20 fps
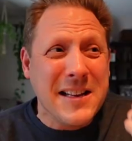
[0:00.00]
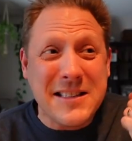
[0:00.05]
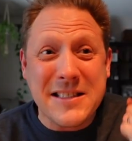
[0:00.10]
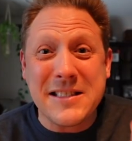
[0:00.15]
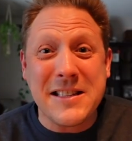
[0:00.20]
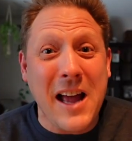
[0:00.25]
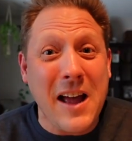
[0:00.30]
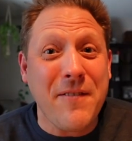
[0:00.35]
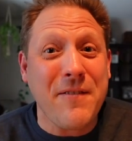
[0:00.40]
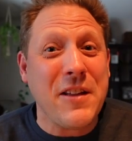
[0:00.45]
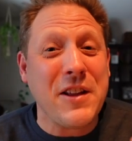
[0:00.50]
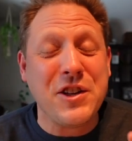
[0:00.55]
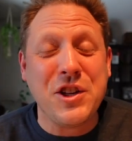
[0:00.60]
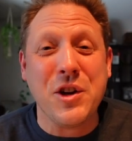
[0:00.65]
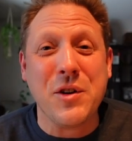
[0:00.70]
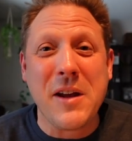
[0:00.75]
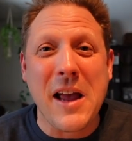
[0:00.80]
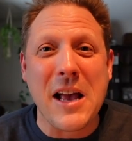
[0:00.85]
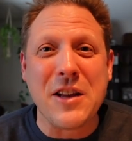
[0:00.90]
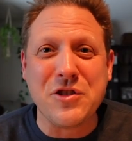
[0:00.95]
stuff that
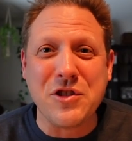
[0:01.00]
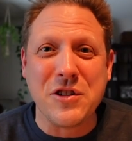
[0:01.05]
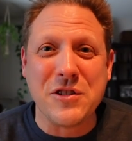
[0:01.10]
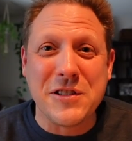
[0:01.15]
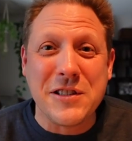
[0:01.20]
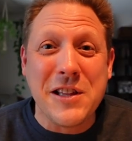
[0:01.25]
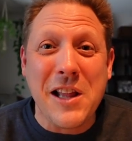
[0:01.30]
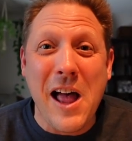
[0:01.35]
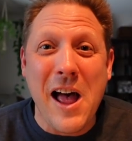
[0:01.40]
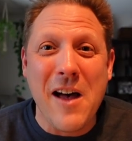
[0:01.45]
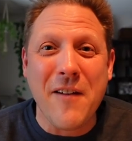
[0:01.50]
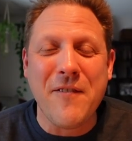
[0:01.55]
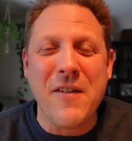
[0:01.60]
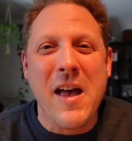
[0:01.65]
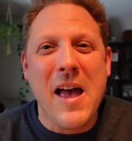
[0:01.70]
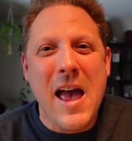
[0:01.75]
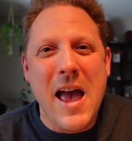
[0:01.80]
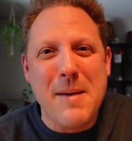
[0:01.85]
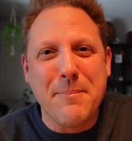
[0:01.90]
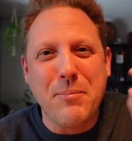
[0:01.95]
geocachers love,
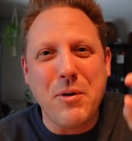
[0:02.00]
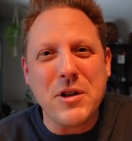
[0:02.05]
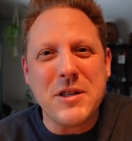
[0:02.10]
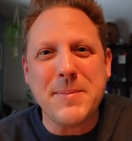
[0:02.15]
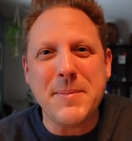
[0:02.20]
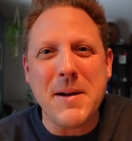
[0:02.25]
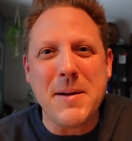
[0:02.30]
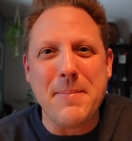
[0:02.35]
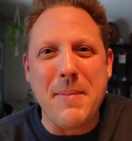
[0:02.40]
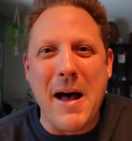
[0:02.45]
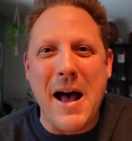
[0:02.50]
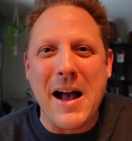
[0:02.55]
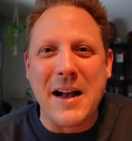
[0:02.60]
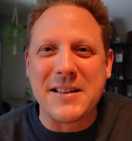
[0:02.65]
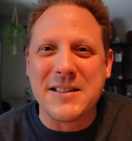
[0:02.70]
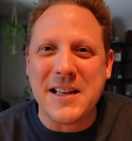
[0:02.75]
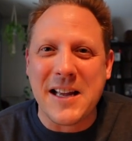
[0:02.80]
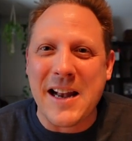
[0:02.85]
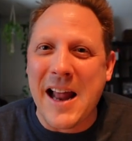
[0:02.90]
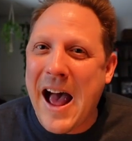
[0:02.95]
and puts them in a
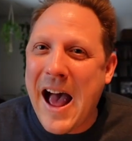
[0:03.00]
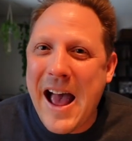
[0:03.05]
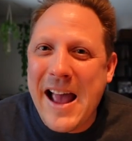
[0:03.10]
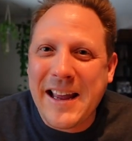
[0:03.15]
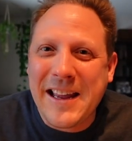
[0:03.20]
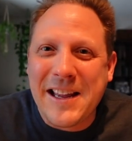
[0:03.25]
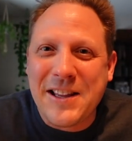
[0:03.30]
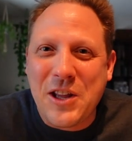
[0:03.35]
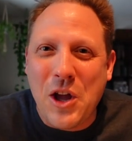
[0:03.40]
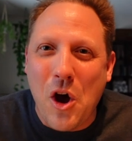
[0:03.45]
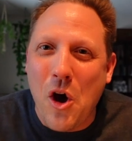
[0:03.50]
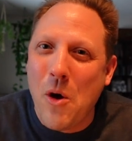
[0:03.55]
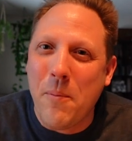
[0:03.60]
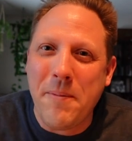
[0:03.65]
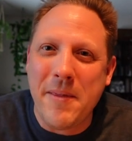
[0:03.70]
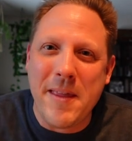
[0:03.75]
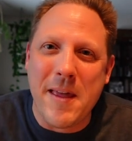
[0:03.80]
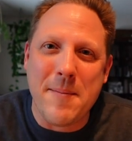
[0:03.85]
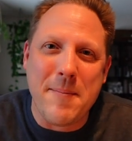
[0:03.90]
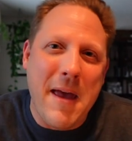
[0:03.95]
box, and I get to
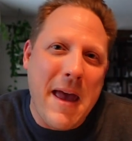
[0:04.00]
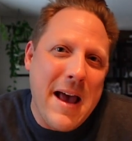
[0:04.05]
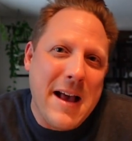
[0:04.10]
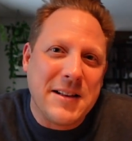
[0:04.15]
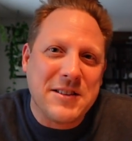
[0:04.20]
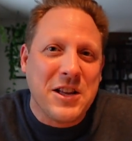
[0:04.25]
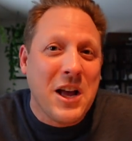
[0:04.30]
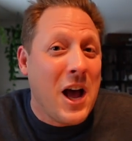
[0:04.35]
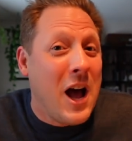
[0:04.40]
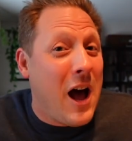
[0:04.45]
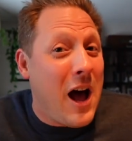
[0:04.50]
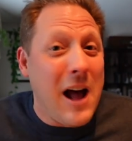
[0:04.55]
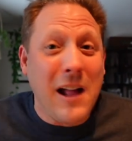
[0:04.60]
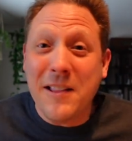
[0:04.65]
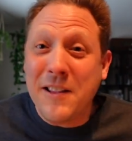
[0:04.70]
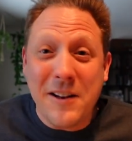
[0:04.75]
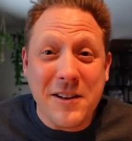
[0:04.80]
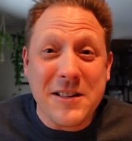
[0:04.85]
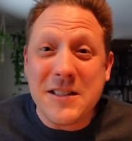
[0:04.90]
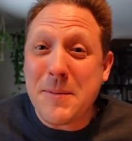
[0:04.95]
open them as a
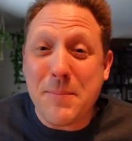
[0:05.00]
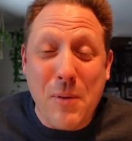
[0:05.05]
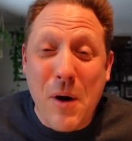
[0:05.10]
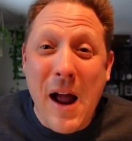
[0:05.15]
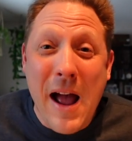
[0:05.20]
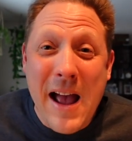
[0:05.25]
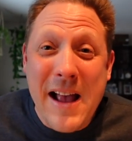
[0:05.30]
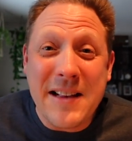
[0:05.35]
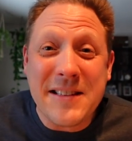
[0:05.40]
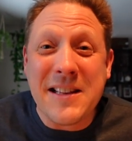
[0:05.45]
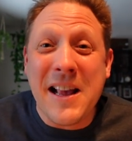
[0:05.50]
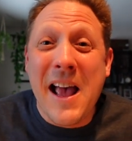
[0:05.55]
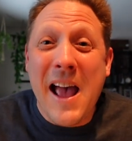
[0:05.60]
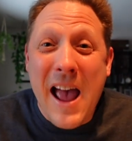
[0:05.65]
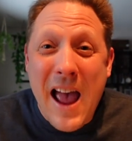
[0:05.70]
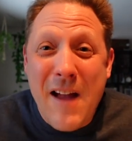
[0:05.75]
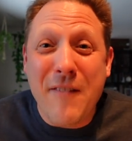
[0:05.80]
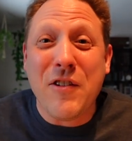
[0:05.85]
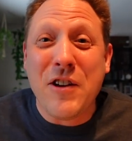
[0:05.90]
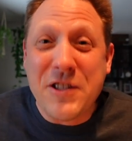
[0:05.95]
little surprise
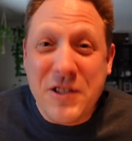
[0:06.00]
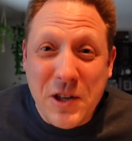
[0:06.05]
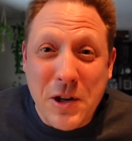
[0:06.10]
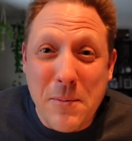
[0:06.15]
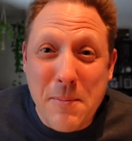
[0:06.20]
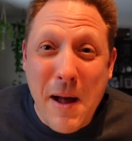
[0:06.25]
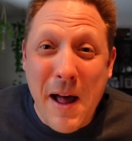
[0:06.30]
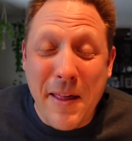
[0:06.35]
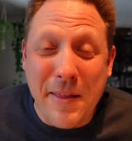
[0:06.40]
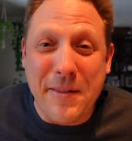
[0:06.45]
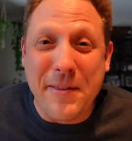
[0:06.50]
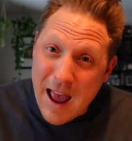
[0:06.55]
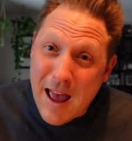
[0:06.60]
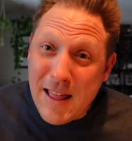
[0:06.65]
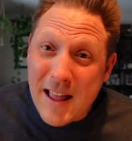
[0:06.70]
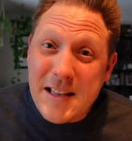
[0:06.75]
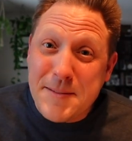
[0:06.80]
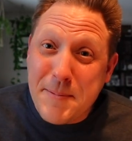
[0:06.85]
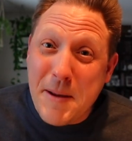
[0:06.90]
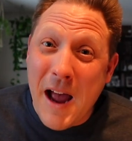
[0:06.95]
every single month. And
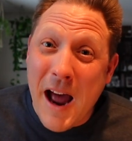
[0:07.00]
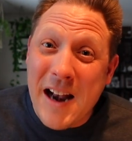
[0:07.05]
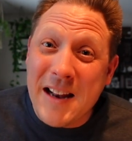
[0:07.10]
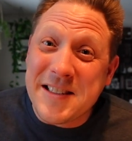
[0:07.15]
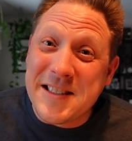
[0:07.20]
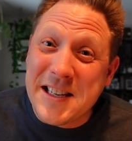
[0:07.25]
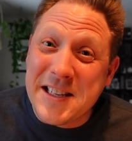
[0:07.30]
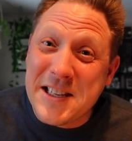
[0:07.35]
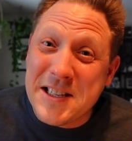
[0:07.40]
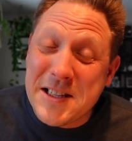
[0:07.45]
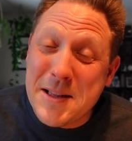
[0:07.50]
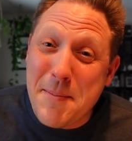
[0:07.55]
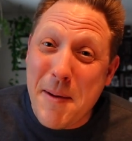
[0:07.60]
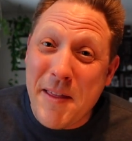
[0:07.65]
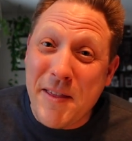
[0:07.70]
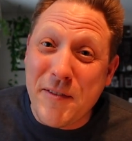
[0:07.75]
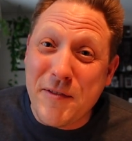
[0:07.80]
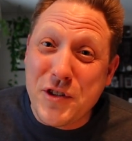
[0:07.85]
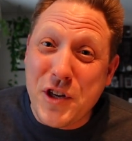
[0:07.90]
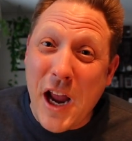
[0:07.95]
let's be honest, this is the
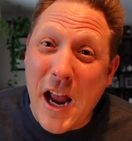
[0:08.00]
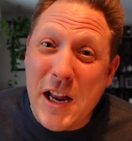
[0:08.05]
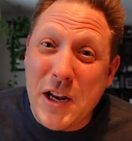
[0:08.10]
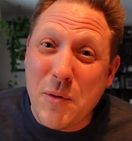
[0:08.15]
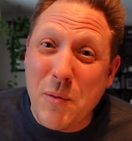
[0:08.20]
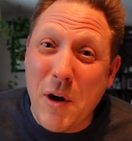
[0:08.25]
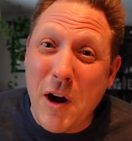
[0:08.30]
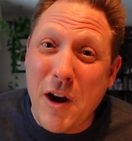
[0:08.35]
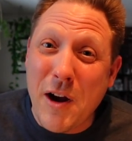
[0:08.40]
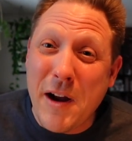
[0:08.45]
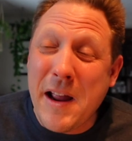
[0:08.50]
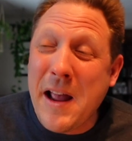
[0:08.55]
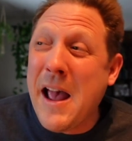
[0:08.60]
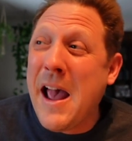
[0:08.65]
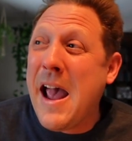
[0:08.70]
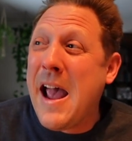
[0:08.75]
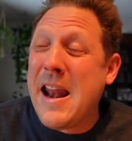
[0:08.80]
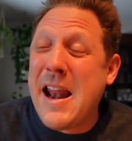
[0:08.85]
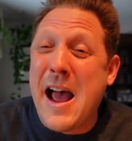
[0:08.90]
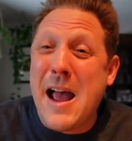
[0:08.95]
month of January,
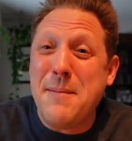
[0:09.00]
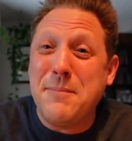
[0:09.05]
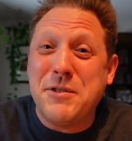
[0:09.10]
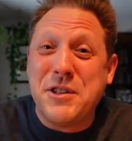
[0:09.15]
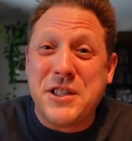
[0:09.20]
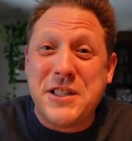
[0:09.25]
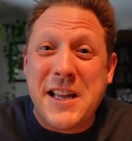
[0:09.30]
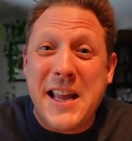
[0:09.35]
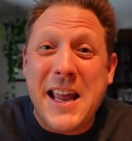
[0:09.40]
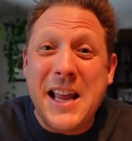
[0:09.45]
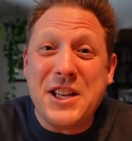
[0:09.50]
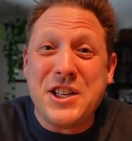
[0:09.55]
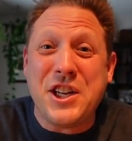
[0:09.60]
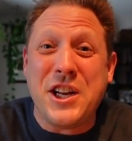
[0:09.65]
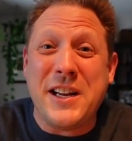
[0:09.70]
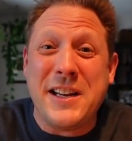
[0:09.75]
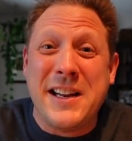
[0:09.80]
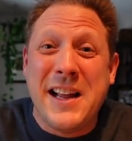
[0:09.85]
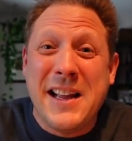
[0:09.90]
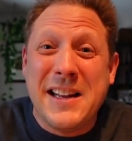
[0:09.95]
and I'm just
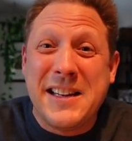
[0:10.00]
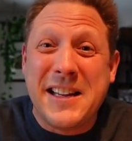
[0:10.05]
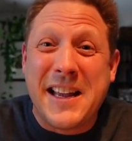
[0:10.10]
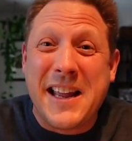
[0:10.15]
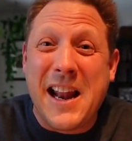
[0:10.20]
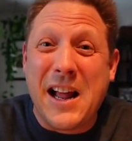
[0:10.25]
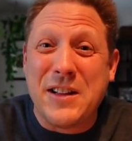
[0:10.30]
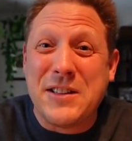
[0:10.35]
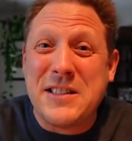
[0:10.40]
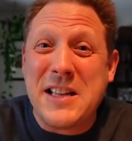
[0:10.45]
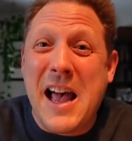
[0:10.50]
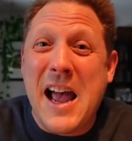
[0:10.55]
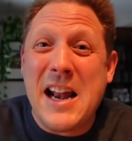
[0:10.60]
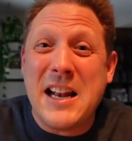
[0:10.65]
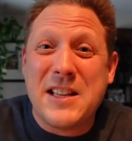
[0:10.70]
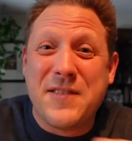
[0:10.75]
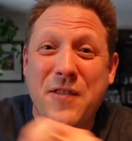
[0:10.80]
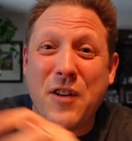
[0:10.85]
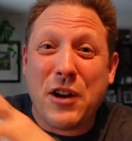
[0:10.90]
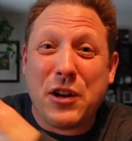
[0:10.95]
itching to get outside.
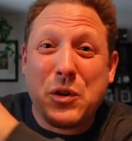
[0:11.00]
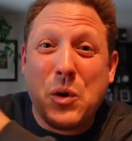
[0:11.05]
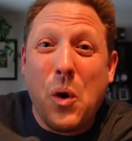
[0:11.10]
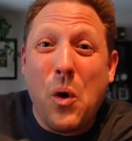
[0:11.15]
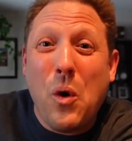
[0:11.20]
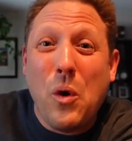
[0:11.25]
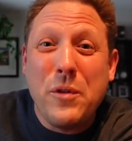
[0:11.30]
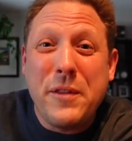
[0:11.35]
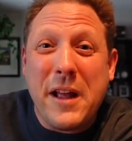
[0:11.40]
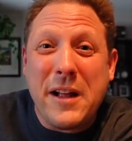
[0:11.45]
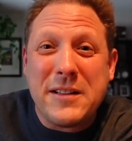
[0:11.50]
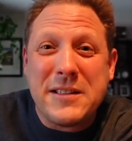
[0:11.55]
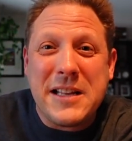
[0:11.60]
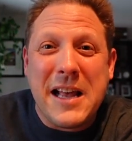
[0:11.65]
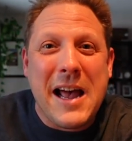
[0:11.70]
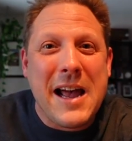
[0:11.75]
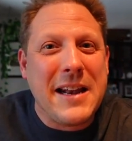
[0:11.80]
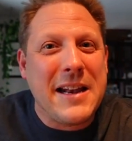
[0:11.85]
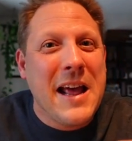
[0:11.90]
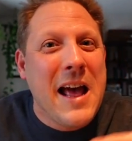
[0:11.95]
It's very cold
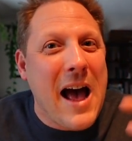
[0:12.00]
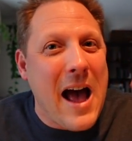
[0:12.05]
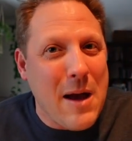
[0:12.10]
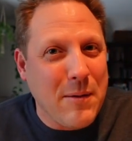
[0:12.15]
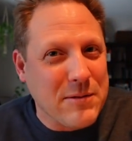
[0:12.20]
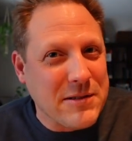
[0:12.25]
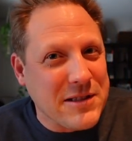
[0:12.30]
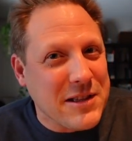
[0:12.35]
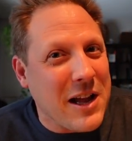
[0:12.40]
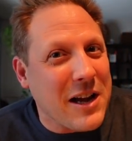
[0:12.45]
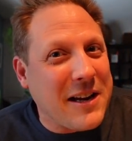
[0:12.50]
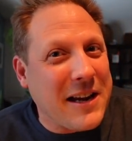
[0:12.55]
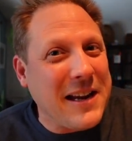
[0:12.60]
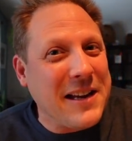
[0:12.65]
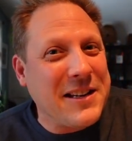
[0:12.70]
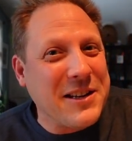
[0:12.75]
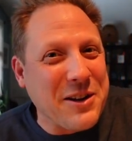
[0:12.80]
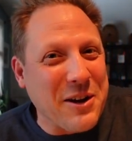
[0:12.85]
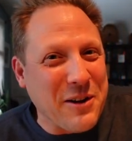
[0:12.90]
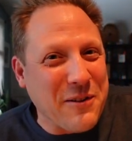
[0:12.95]
outside. I was lucky
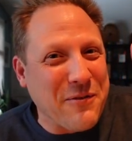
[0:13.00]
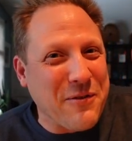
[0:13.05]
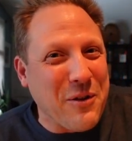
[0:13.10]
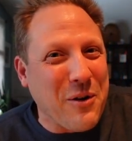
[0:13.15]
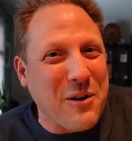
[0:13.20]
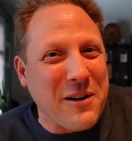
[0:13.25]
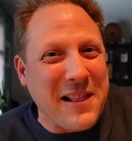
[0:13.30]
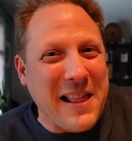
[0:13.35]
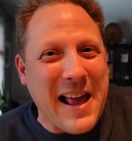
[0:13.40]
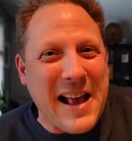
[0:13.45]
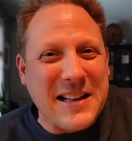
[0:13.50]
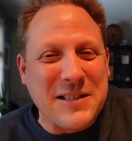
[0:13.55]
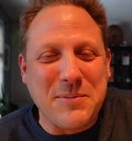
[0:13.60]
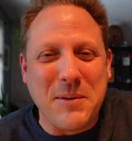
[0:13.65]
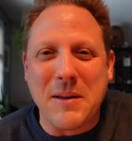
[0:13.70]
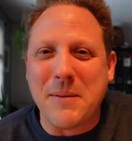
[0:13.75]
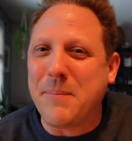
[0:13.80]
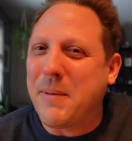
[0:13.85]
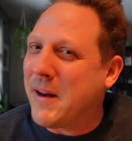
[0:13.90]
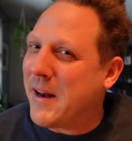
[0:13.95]
to go to Florida last
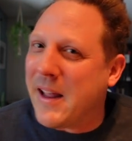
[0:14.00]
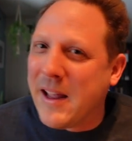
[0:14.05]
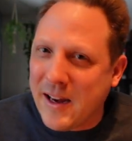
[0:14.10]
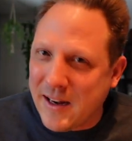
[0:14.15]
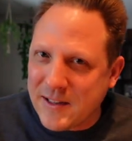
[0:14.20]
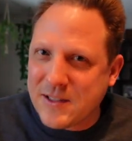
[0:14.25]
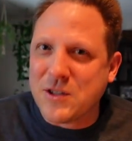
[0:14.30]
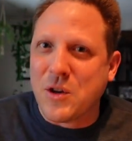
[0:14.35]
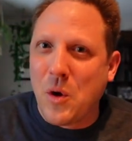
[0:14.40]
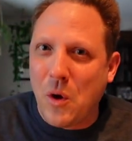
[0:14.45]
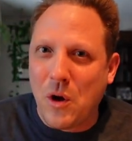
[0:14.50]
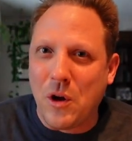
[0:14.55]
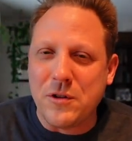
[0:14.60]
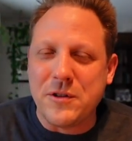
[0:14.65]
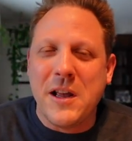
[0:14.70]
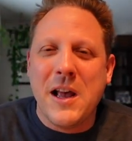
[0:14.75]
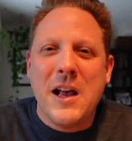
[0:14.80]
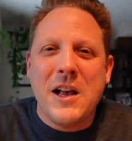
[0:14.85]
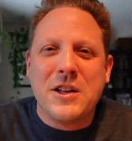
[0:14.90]
week, but it is cold.